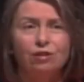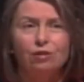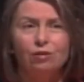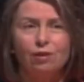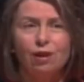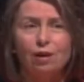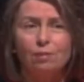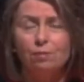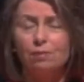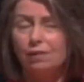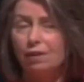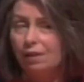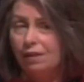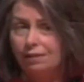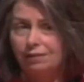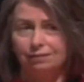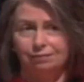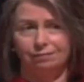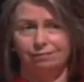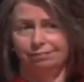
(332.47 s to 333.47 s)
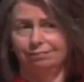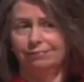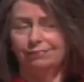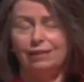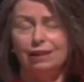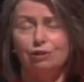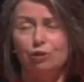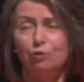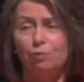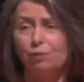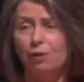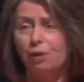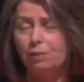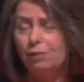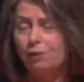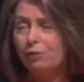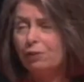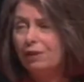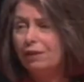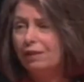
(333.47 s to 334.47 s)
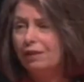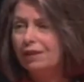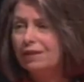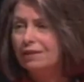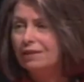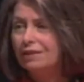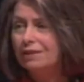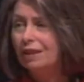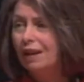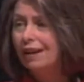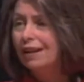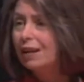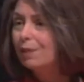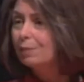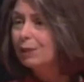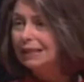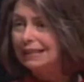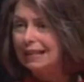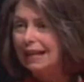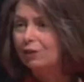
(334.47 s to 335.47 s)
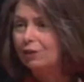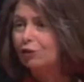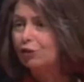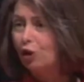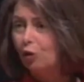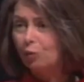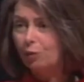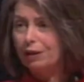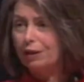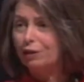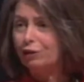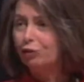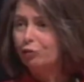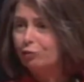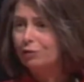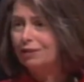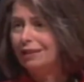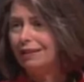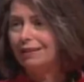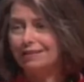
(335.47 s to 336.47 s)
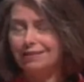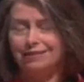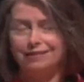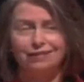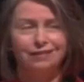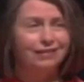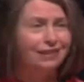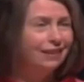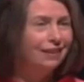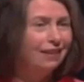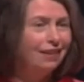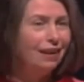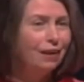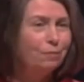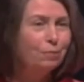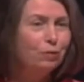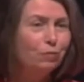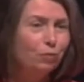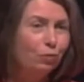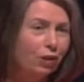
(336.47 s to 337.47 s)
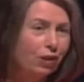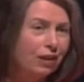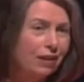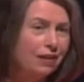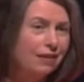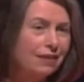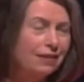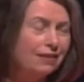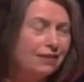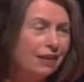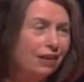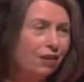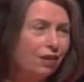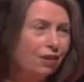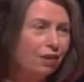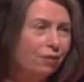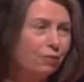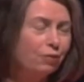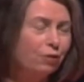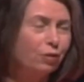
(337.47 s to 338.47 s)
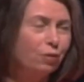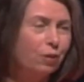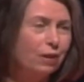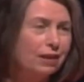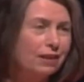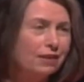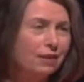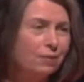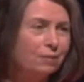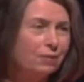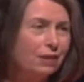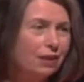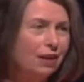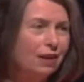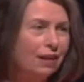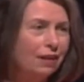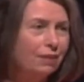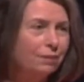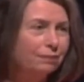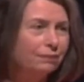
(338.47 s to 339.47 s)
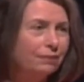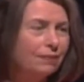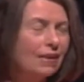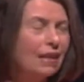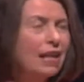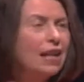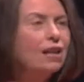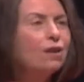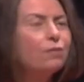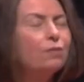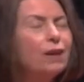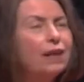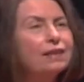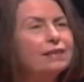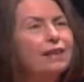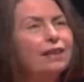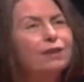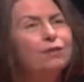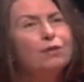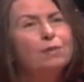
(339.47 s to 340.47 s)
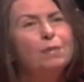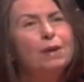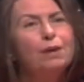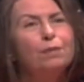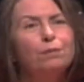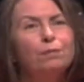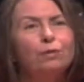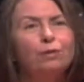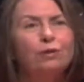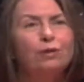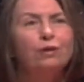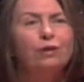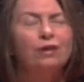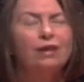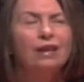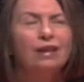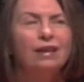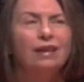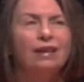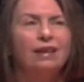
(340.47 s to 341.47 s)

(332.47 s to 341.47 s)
you, I'm and you probably realize this, I am a techno enthusiast. I've been working in this area for quite some time. In fact, I remember